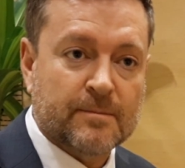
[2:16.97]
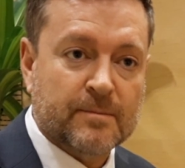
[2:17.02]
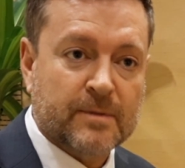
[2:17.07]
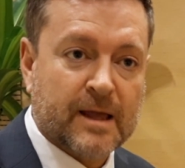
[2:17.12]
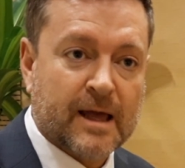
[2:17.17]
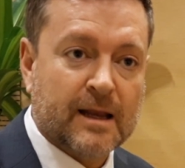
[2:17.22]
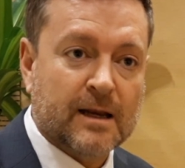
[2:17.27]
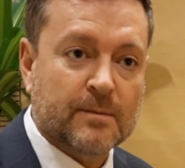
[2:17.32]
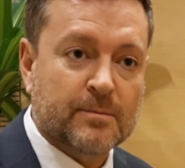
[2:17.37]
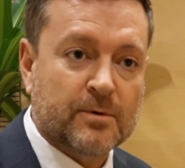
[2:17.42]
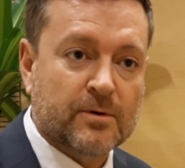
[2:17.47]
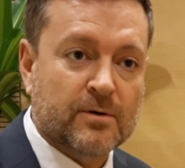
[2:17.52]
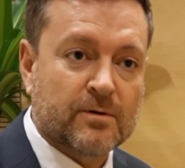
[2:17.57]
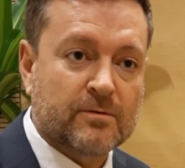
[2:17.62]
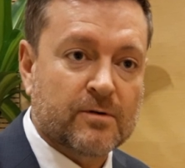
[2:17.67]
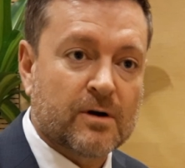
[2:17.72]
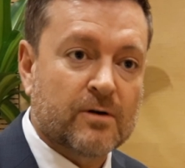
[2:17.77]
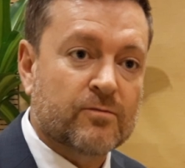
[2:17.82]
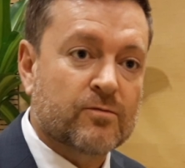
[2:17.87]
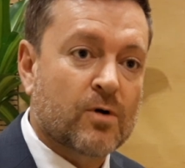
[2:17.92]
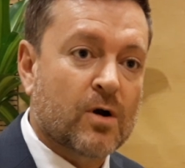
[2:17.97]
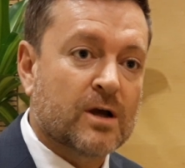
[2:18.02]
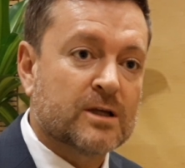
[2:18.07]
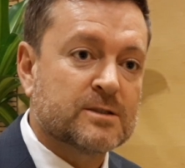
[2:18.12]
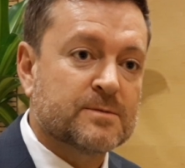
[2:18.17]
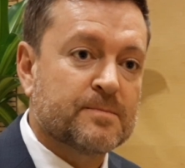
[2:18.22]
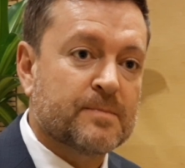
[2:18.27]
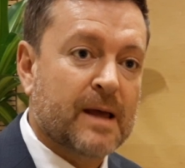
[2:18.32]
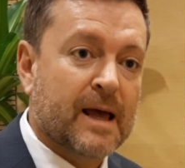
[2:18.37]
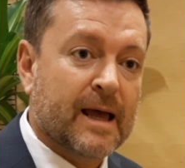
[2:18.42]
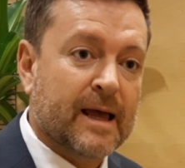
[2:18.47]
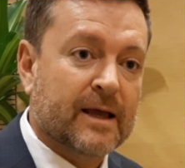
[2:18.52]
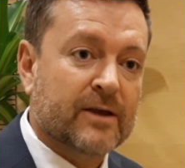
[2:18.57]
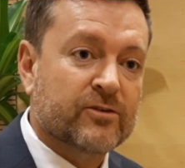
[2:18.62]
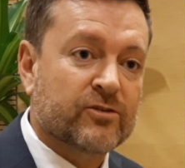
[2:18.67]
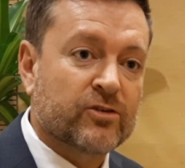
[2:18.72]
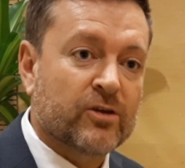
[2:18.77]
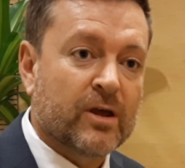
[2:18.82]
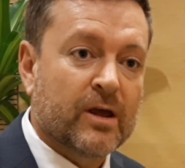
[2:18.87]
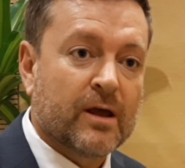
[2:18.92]
calibre of rice
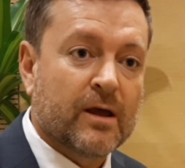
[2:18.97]
bags.